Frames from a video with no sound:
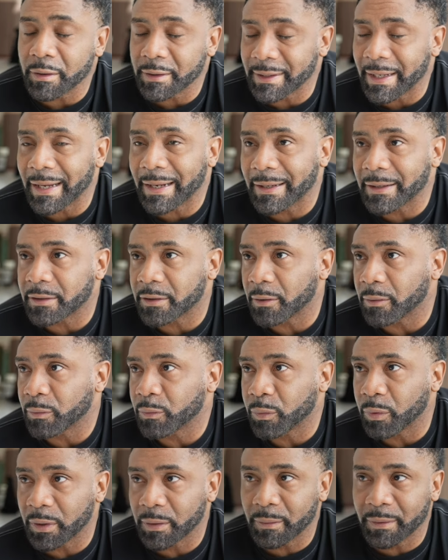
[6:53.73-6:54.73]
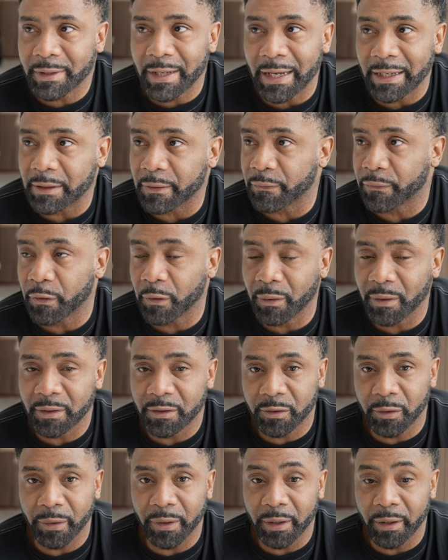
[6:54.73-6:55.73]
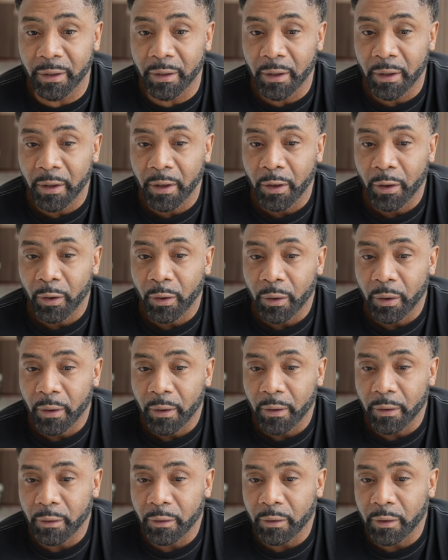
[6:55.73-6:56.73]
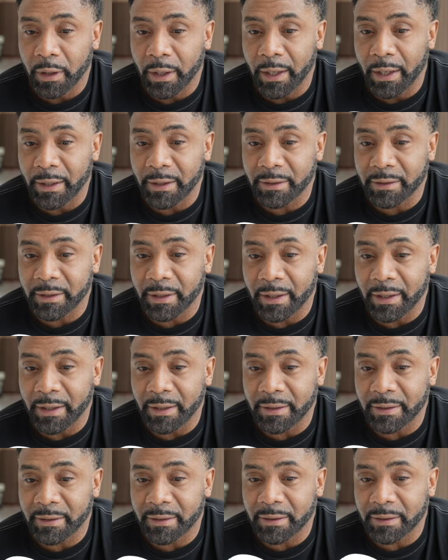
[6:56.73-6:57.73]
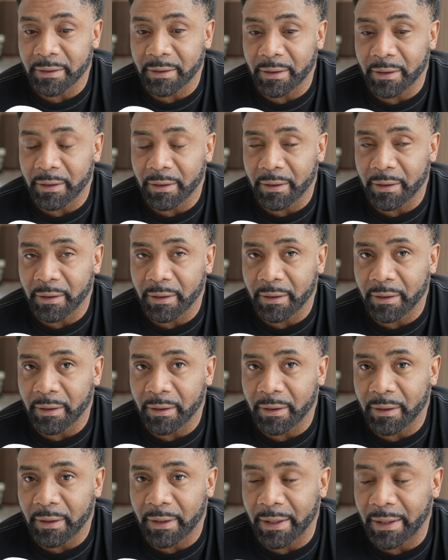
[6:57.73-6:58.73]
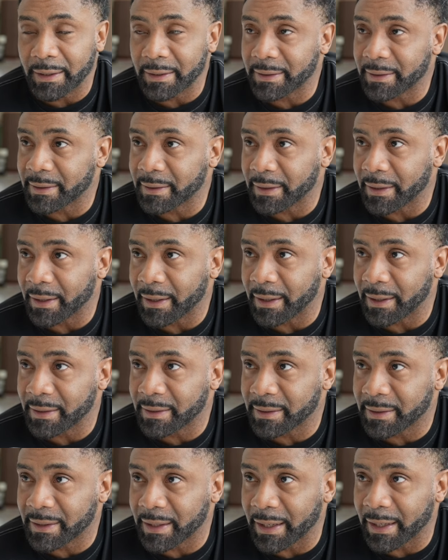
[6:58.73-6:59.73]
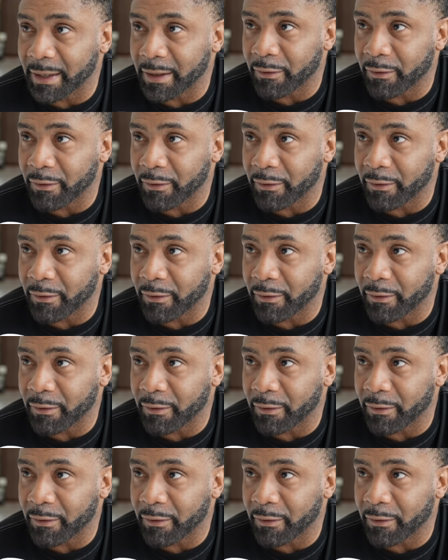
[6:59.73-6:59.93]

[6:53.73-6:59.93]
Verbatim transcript: exactly. So what Tyson Fury is doing is is he's he's stealing